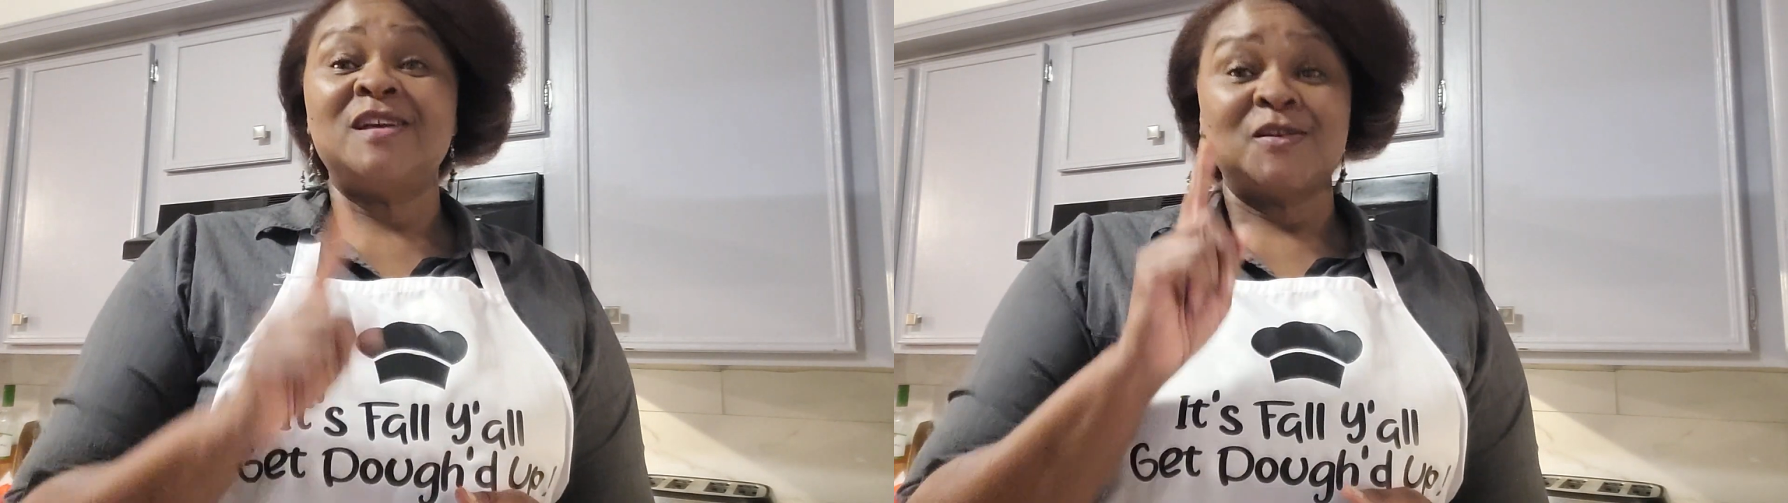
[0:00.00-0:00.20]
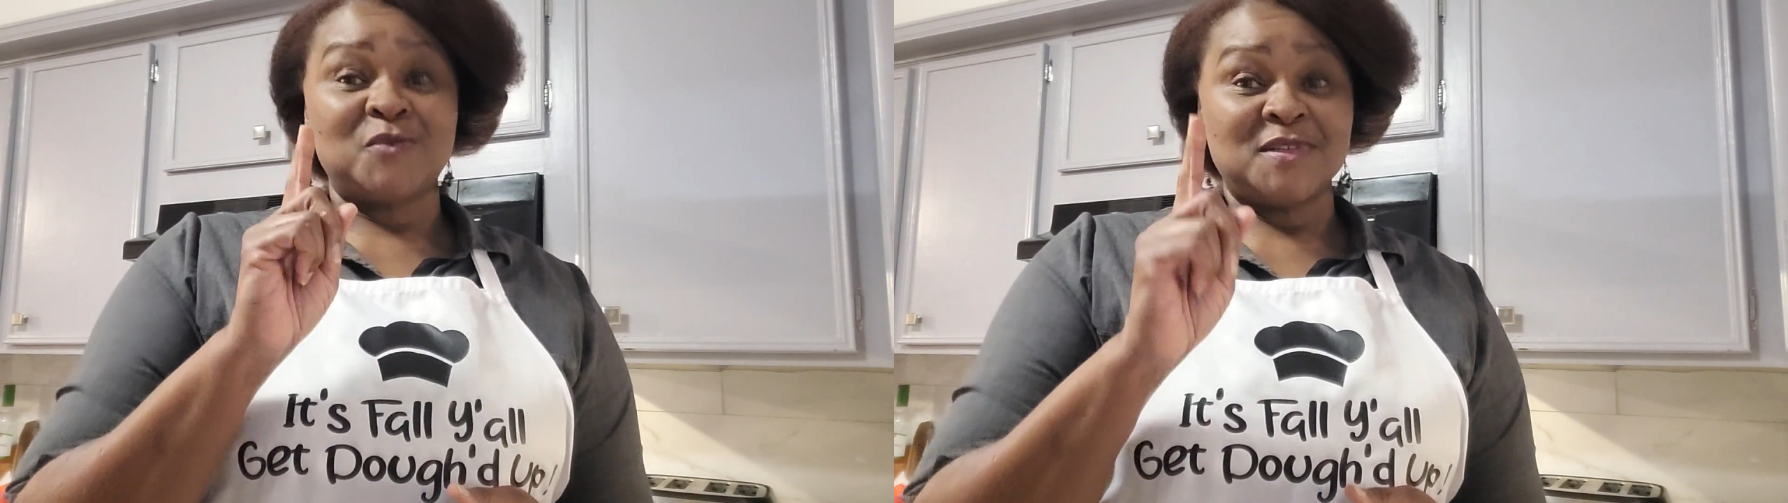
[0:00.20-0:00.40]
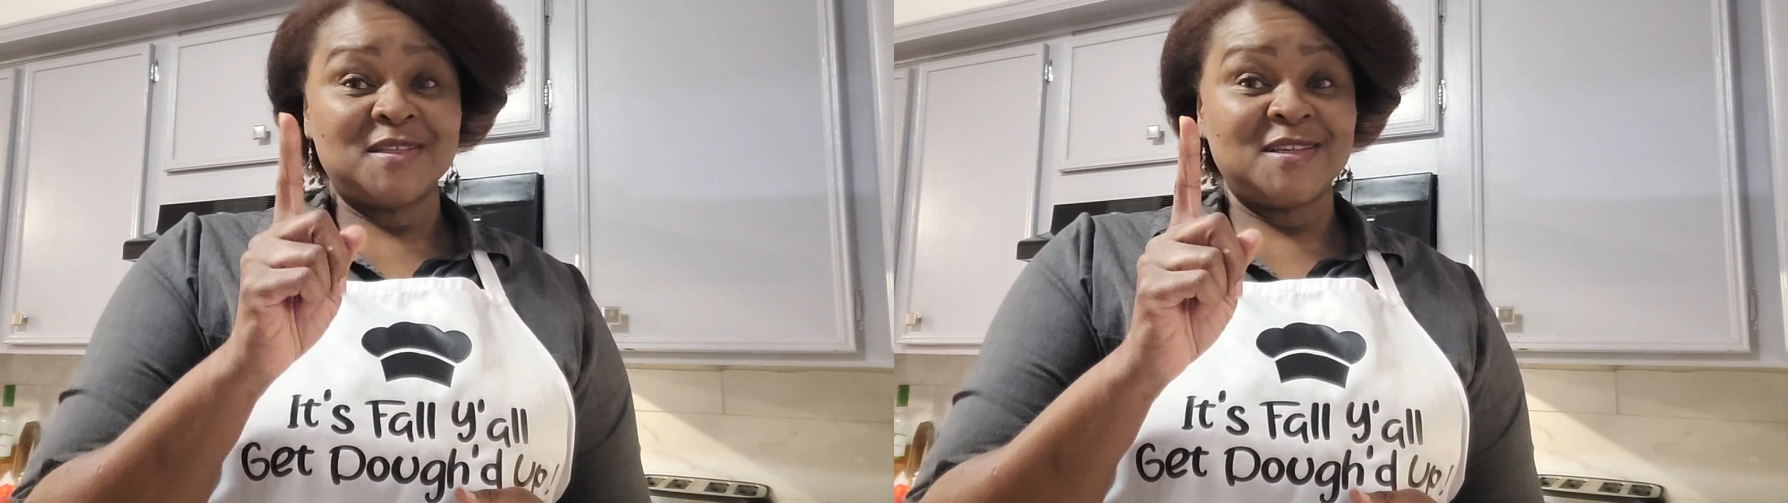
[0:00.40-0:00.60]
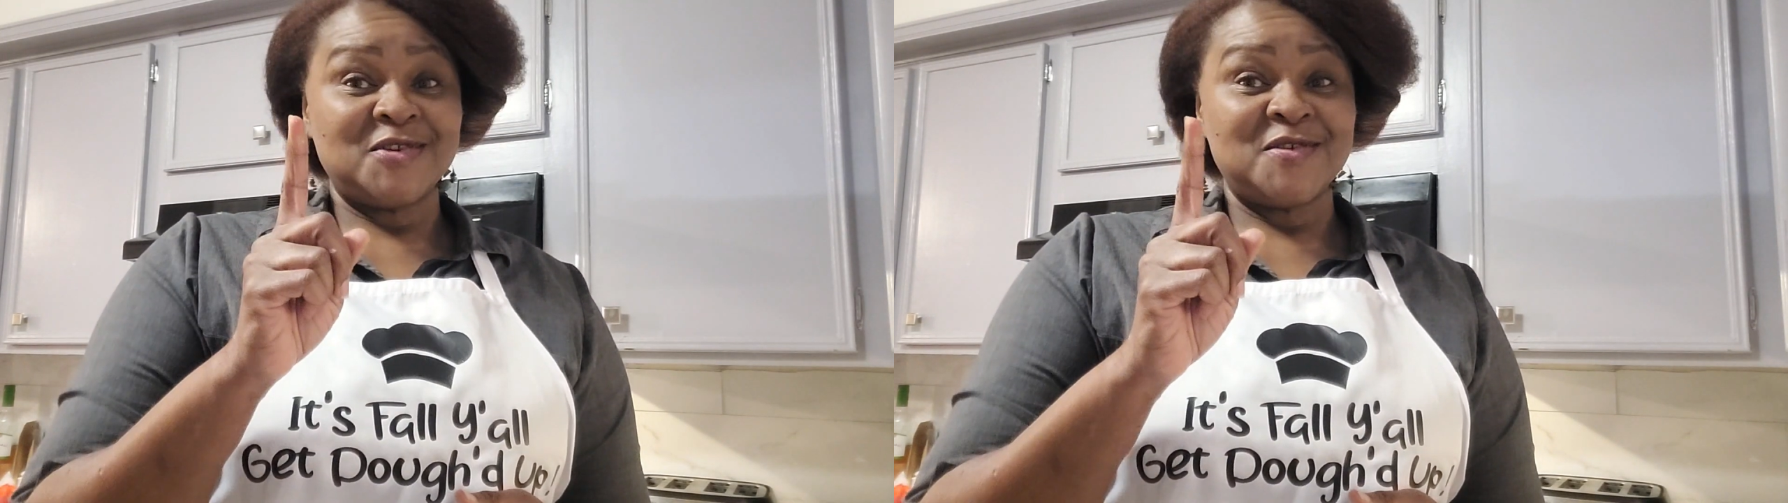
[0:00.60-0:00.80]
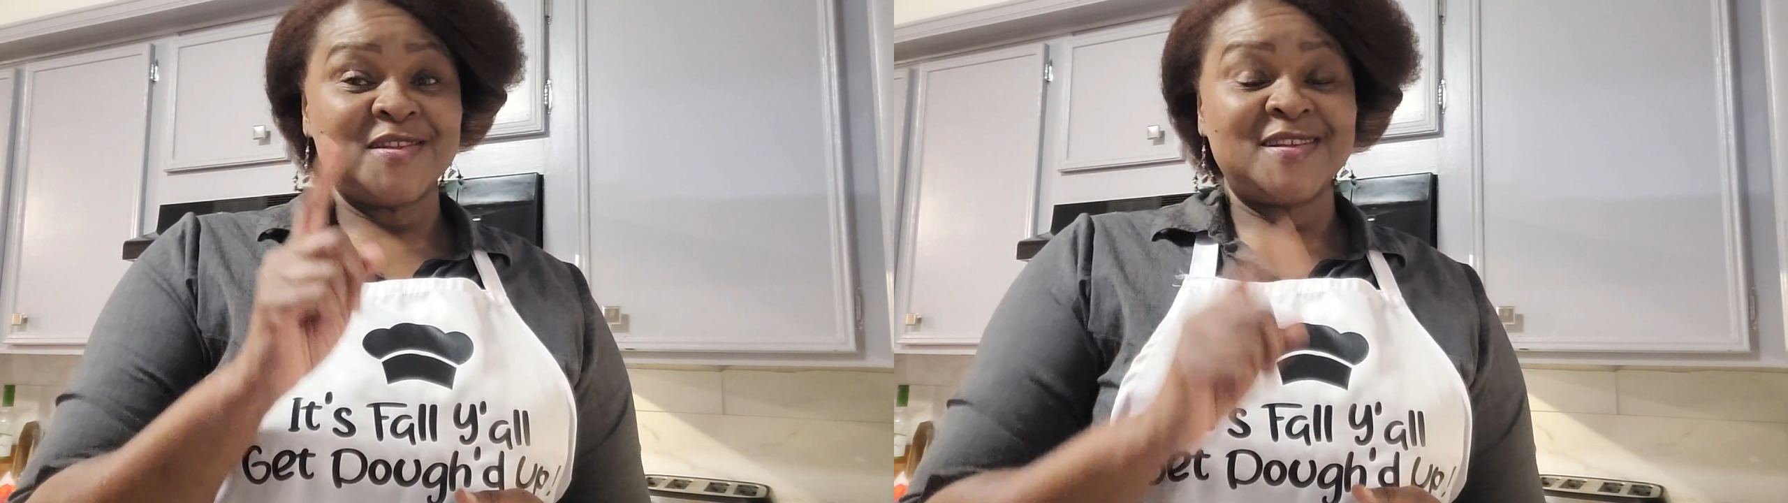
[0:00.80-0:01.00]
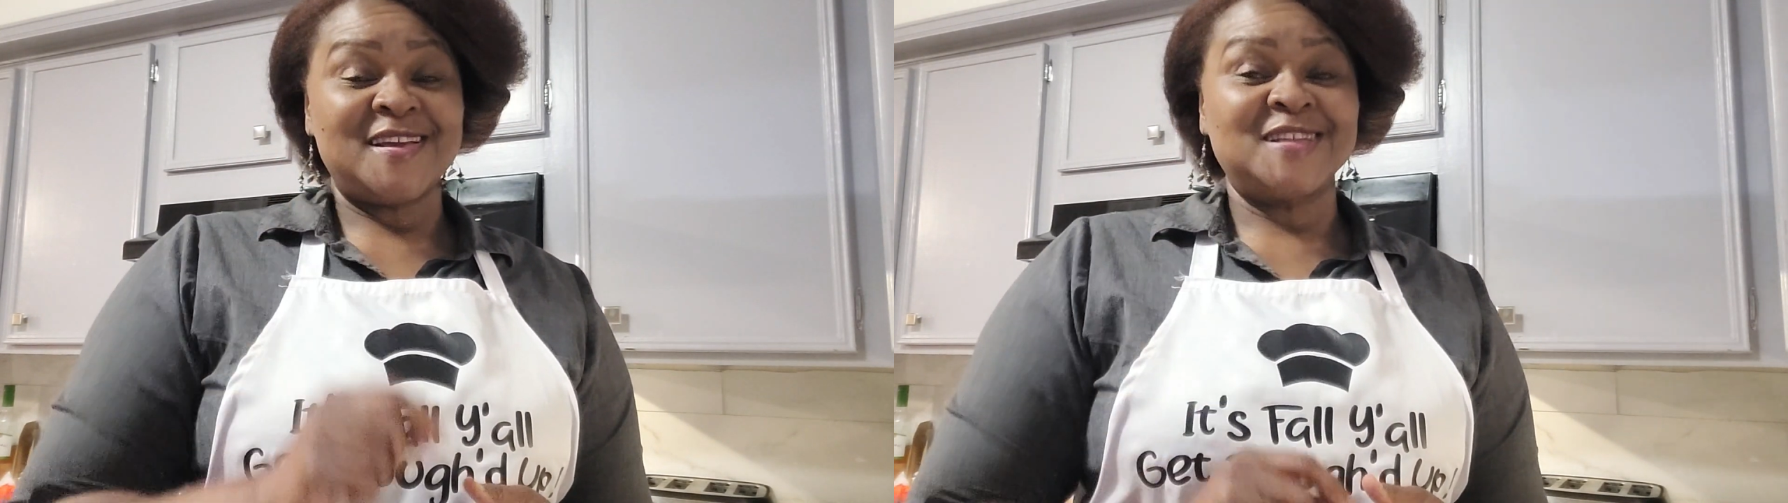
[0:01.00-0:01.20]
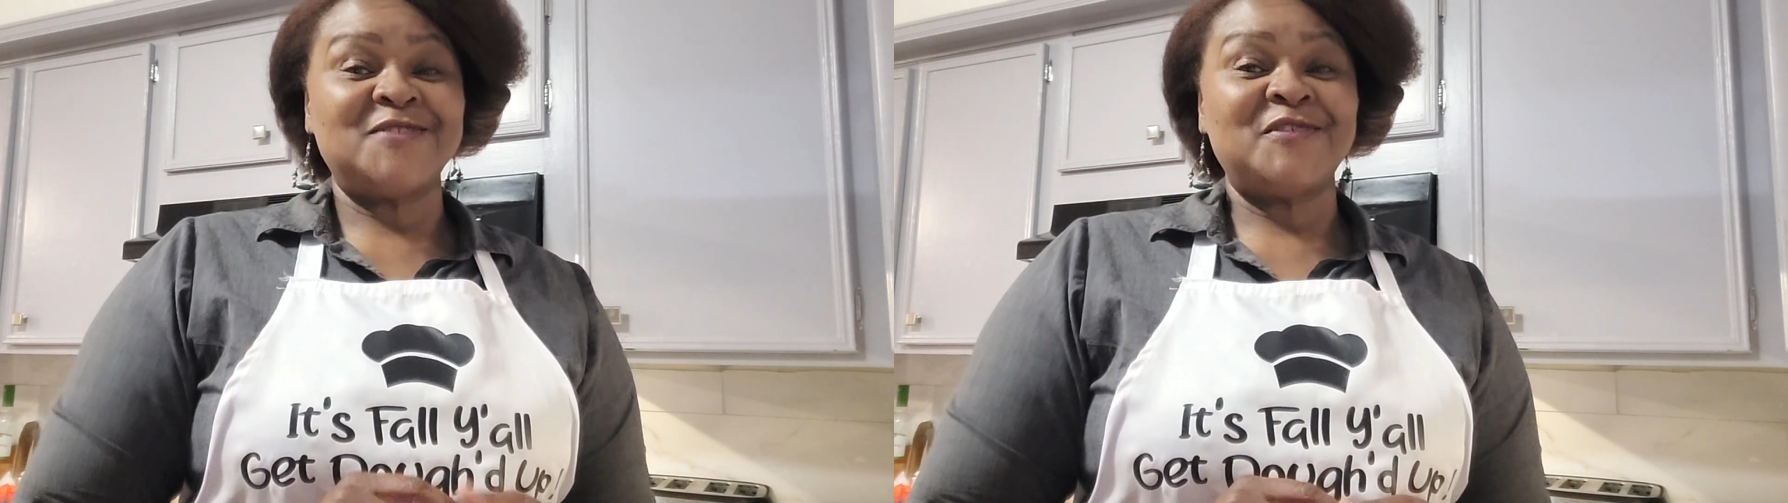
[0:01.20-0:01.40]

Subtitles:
And we'll see you in the next